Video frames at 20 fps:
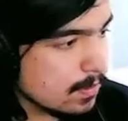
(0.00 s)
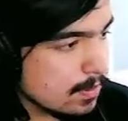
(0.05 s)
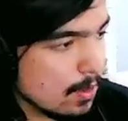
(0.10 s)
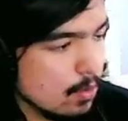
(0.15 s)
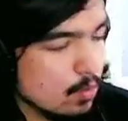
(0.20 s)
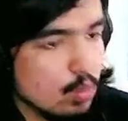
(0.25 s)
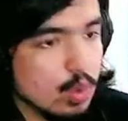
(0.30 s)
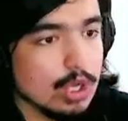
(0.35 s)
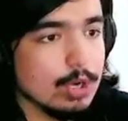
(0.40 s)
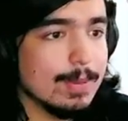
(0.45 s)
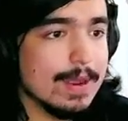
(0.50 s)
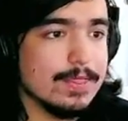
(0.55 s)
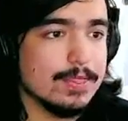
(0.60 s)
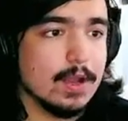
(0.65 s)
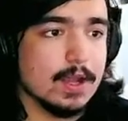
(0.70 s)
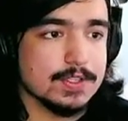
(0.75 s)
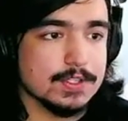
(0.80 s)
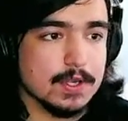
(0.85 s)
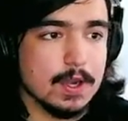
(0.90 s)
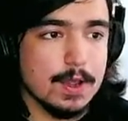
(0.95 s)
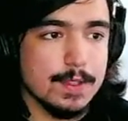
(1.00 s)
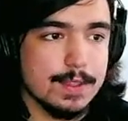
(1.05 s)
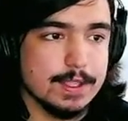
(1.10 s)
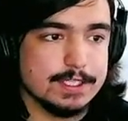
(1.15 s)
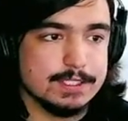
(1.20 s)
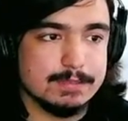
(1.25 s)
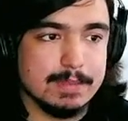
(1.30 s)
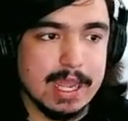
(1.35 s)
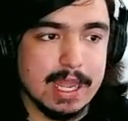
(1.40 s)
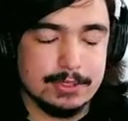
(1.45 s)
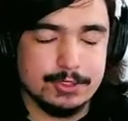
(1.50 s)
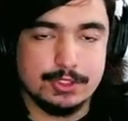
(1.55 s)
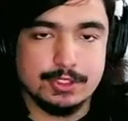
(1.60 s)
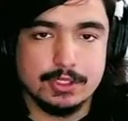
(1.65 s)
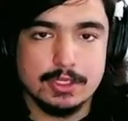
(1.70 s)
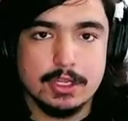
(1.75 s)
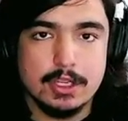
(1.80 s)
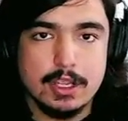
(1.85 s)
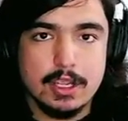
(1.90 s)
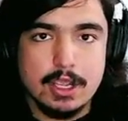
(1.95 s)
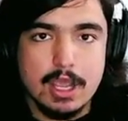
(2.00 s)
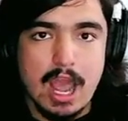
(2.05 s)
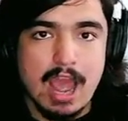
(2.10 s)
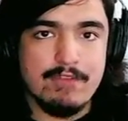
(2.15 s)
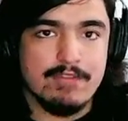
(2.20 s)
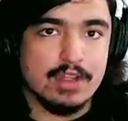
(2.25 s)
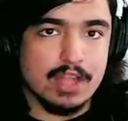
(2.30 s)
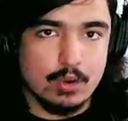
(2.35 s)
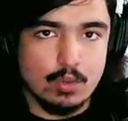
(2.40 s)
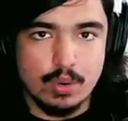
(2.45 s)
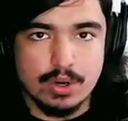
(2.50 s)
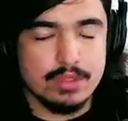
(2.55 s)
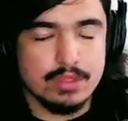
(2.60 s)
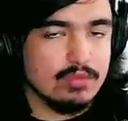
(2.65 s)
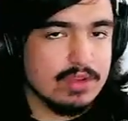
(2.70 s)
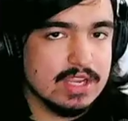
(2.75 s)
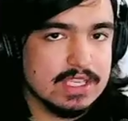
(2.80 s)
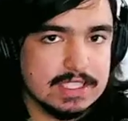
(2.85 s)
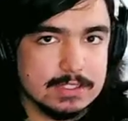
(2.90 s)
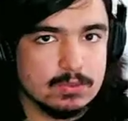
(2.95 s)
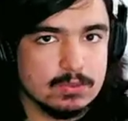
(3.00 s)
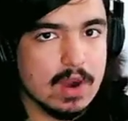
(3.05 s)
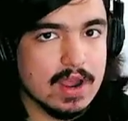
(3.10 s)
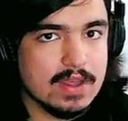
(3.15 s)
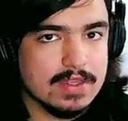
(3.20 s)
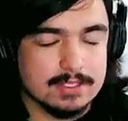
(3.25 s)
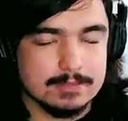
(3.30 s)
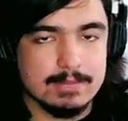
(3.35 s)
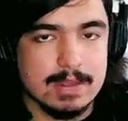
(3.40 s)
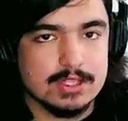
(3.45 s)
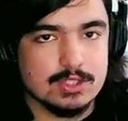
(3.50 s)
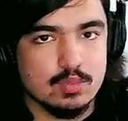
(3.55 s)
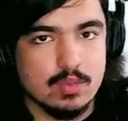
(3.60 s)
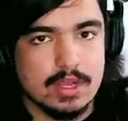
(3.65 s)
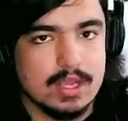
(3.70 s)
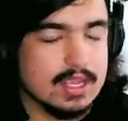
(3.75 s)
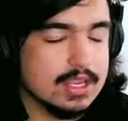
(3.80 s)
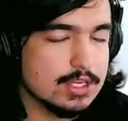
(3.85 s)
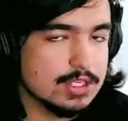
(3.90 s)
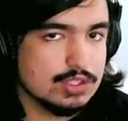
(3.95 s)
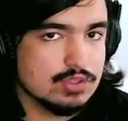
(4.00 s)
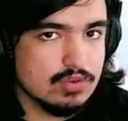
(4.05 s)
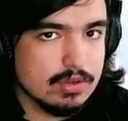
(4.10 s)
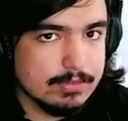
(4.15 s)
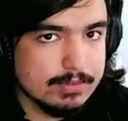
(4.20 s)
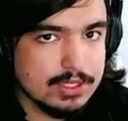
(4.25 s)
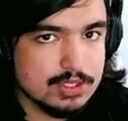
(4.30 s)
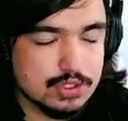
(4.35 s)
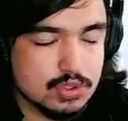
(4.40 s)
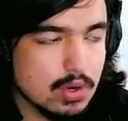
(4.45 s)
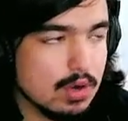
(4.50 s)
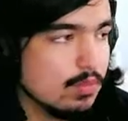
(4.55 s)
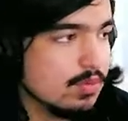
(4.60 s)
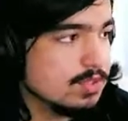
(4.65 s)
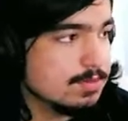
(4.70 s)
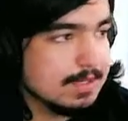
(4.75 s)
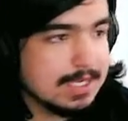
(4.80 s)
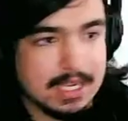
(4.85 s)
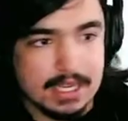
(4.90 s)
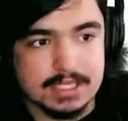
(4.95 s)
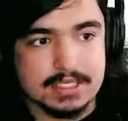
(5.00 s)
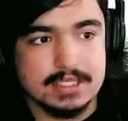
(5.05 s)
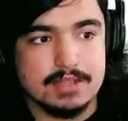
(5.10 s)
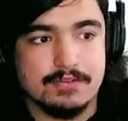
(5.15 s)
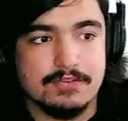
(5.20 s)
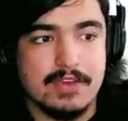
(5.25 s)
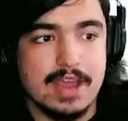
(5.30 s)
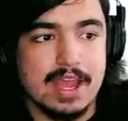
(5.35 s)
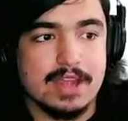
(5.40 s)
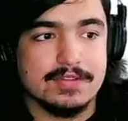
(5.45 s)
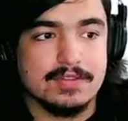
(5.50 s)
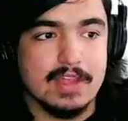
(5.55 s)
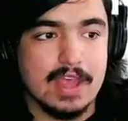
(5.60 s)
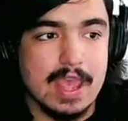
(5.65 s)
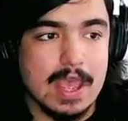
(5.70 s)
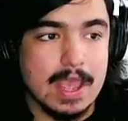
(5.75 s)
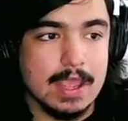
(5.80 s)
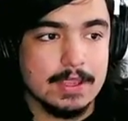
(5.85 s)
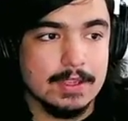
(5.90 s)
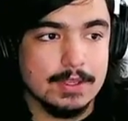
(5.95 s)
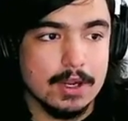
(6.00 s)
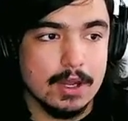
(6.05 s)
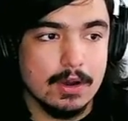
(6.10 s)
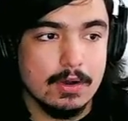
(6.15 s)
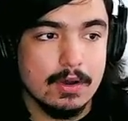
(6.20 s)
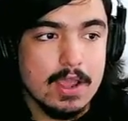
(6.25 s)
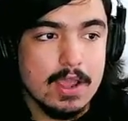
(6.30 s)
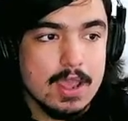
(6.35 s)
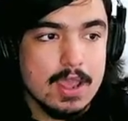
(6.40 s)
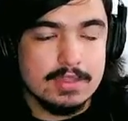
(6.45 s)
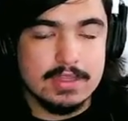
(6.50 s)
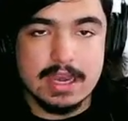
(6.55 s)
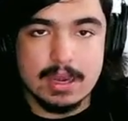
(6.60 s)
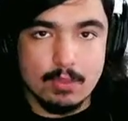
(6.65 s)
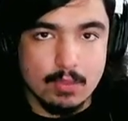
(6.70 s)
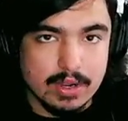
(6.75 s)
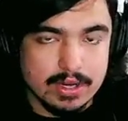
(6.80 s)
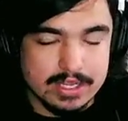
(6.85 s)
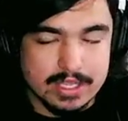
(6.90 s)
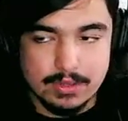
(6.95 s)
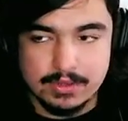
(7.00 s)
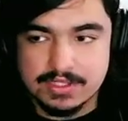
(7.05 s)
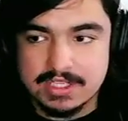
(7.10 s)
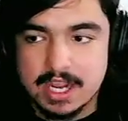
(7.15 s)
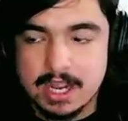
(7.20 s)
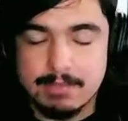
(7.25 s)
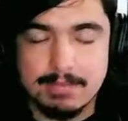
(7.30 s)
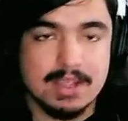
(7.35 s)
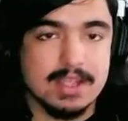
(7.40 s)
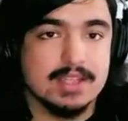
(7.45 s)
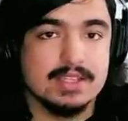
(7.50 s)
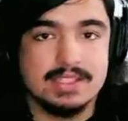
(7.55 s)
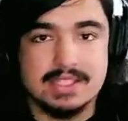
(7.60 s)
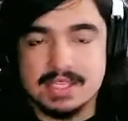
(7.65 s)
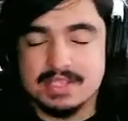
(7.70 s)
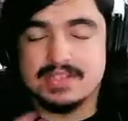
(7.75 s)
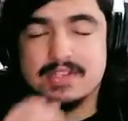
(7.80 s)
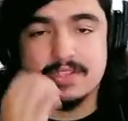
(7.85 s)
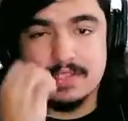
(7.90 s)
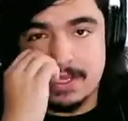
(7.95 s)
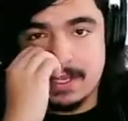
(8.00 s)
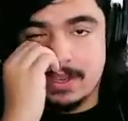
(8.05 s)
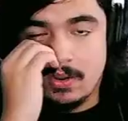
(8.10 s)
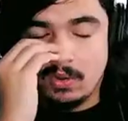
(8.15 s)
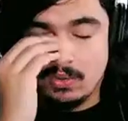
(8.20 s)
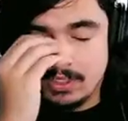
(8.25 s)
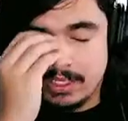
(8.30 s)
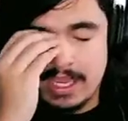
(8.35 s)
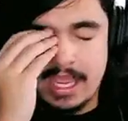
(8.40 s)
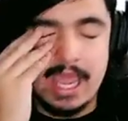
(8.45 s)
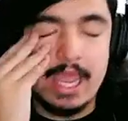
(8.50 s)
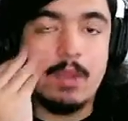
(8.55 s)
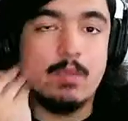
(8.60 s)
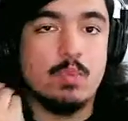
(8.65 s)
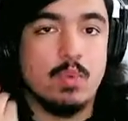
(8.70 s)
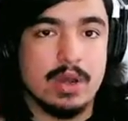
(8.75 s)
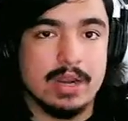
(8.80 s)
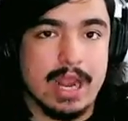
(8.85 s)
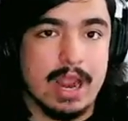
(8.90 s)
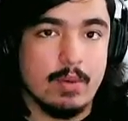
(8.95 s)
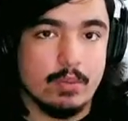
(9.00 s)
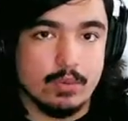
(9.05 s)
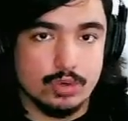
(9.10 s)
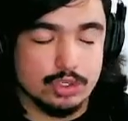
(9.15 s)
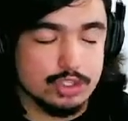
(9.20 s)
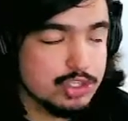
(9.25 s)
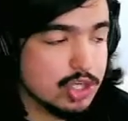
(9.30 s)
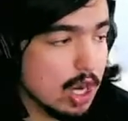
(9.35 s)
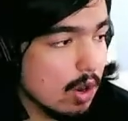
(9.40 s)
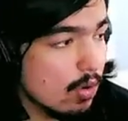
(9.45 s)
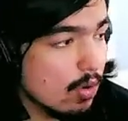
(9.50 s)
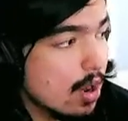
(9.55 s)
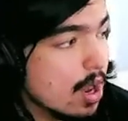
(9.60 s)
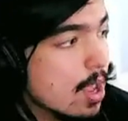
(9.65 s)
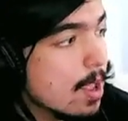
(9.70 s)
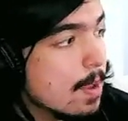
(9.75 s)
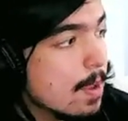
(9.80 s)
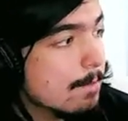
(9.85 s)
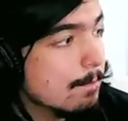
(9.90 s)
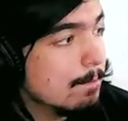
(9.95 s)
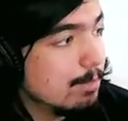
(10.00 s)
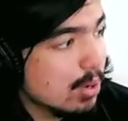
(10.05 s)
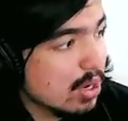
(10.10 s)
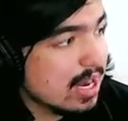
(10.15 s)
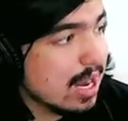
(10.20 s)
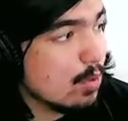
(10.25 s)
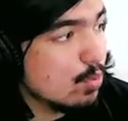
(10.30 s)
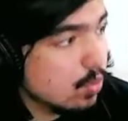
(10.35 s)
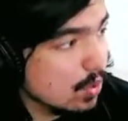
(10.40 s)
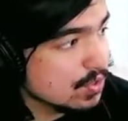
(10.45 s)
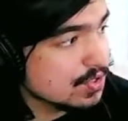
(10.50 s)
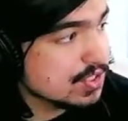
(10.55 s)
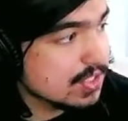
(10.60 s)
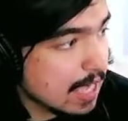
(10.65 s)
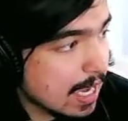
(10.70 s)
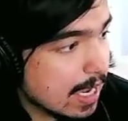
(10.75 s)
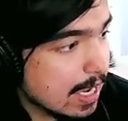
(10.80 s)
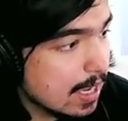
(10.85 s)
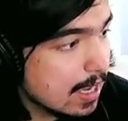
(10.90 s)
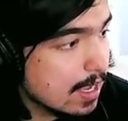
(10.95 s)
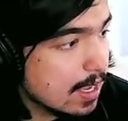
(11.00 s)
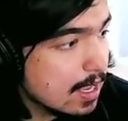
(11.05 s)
What are my thoughts on this match? I feel like one of the reasons why this match went extremely short was because of the fact that, they didn't want to kill time because this is only a 1 hour show. But I will say,